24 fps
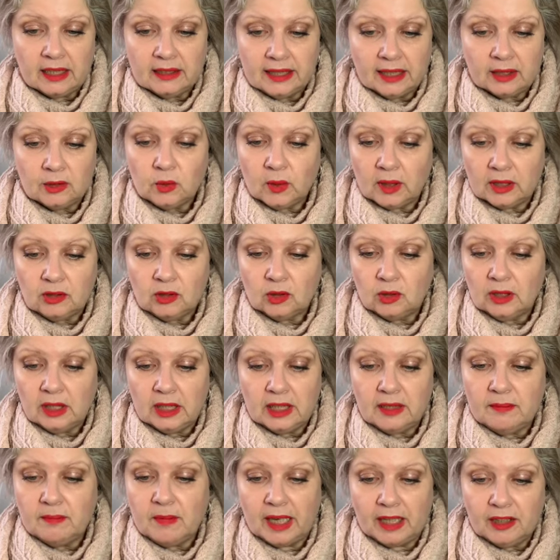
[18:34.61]
that was
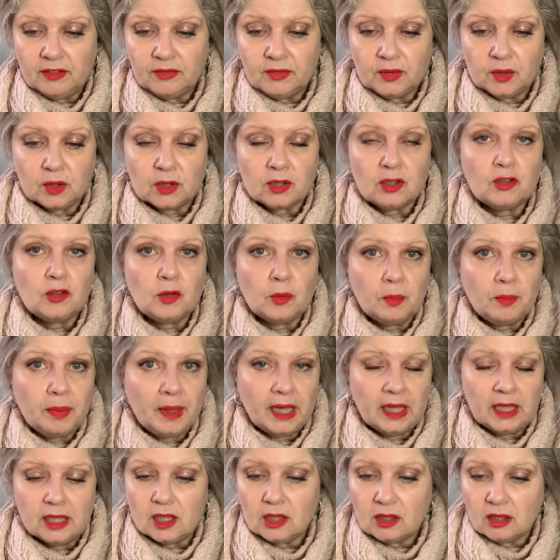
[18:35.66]
only my first
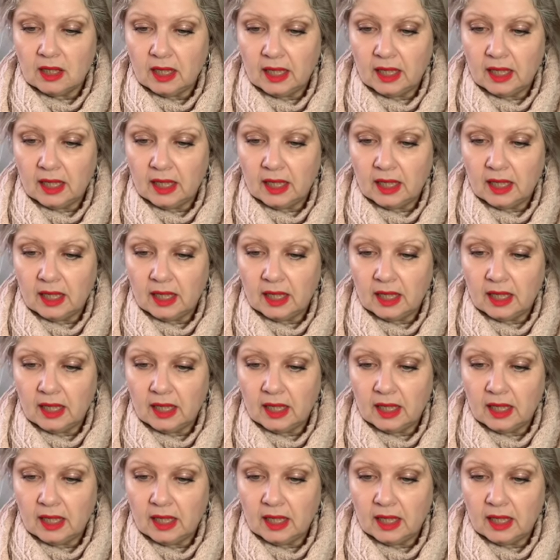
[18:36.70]
page.